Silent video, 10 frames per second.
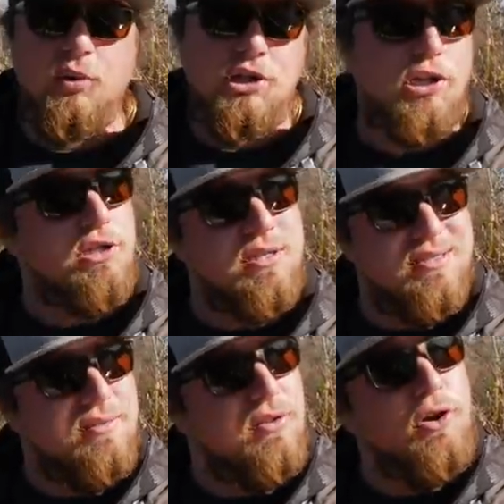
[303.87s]
twitch these, because
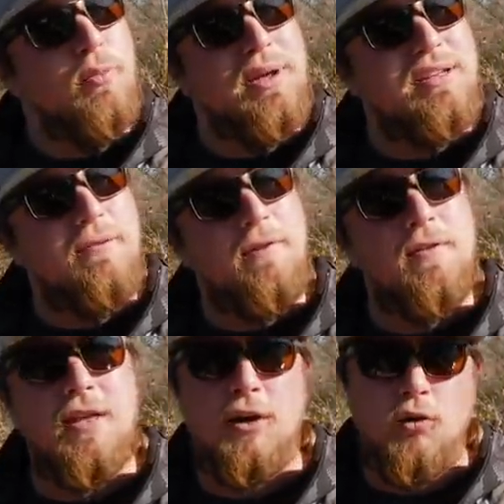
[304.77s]
it's a little bit
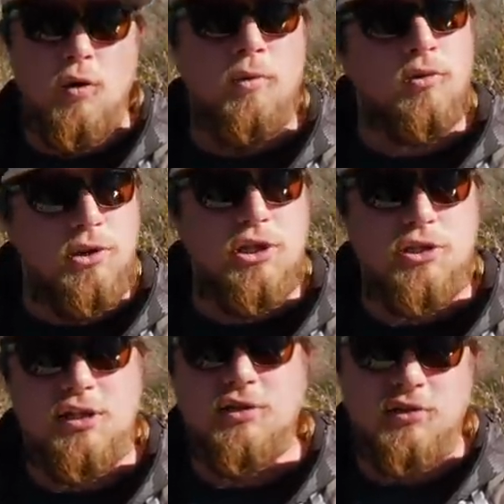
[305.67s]
different than a normal
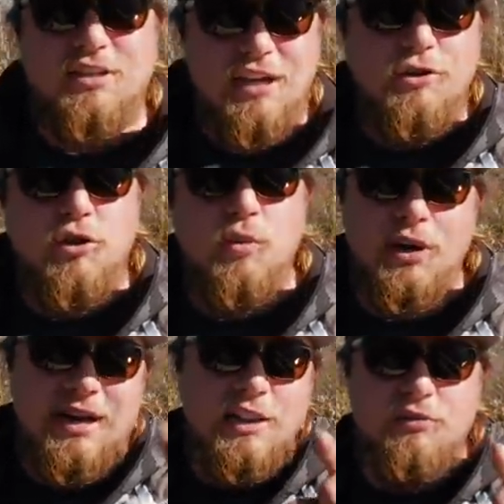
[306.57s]
twitching jig. So stay tuned, we're
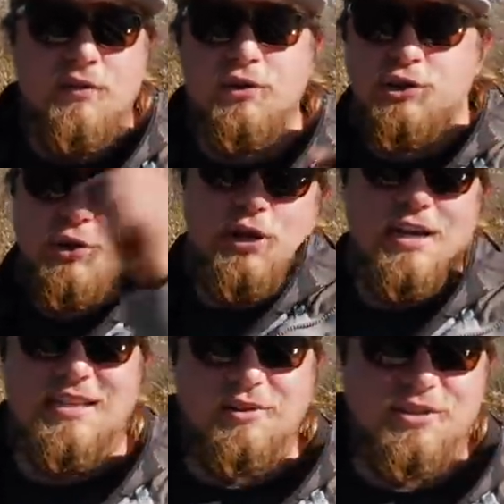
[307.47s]
gonna hit the river and show you
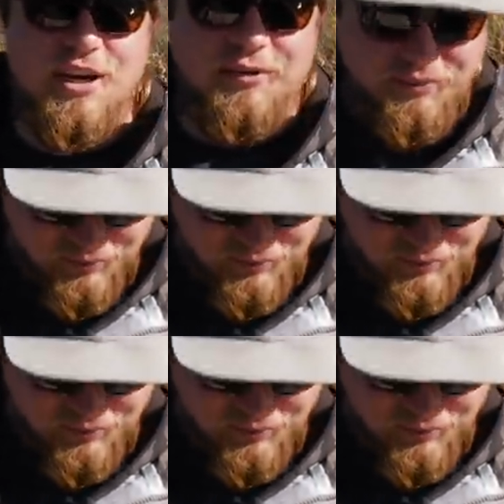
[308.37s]
guys how it's done.